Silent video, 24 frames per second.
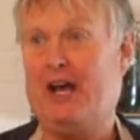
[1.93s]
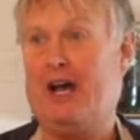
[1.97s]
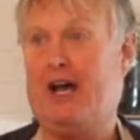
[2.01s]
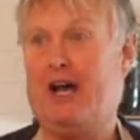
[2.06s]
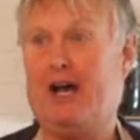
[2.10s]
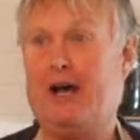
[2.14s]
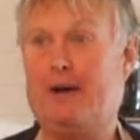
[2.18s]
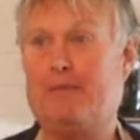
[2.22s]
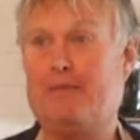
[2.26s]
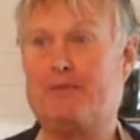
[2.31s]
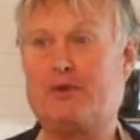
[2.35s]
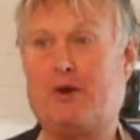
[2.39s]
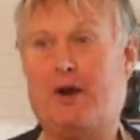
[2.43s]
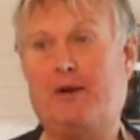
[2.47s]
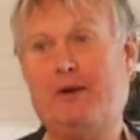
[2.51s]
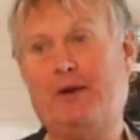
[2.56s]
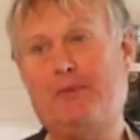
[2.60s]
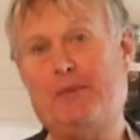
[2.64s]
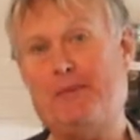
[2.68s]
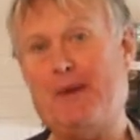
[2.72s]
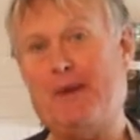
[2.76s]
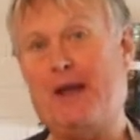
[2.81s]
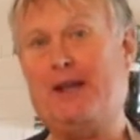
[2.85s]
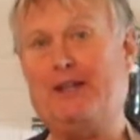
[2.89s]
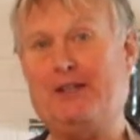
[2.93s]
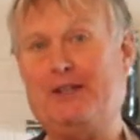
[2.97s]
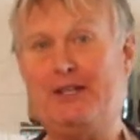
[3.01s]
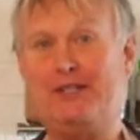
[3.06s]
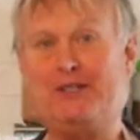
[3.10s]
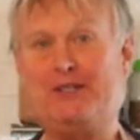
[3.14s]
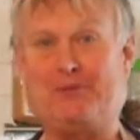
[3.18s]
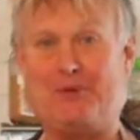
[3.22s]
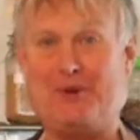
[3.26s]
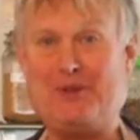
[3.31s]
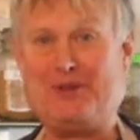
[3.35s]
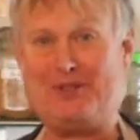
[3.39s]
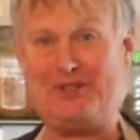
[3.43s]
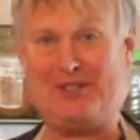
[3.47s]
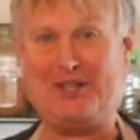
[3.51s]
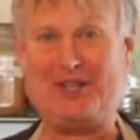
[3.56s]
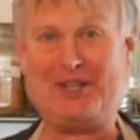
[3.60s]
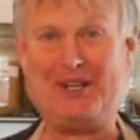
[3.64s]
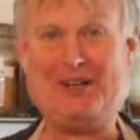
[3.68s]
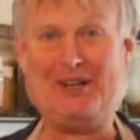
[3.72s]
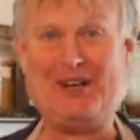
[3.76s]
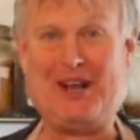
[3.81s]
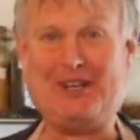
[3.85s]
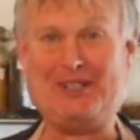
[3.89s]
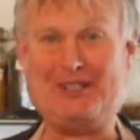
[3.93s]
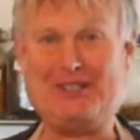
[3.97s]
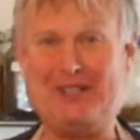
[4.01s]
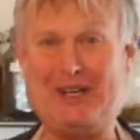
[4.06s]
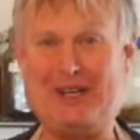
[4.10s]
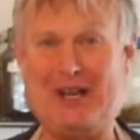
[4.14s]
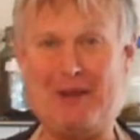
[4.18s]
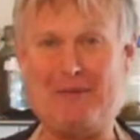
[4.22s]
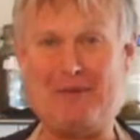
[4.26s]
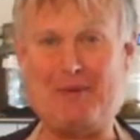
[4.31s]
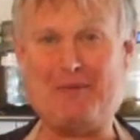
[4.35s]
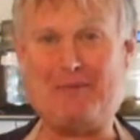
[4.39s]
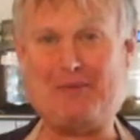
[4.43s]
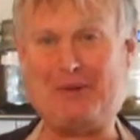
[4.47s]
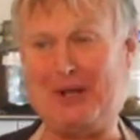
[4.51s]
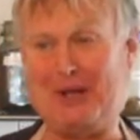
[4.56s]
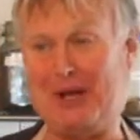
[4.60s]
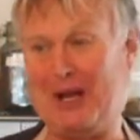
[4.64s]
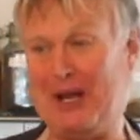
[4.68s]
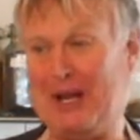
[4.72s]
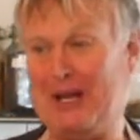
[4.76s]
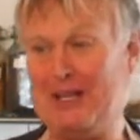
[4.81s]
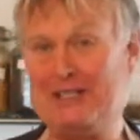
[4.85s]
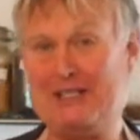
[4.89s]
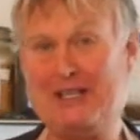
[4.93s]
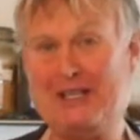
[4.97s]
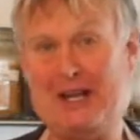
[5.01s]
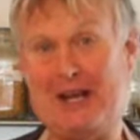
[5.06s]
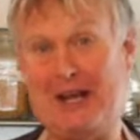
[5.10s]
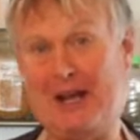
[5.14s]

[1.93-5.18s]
So I'm going to be making this with chicken, as the name implies.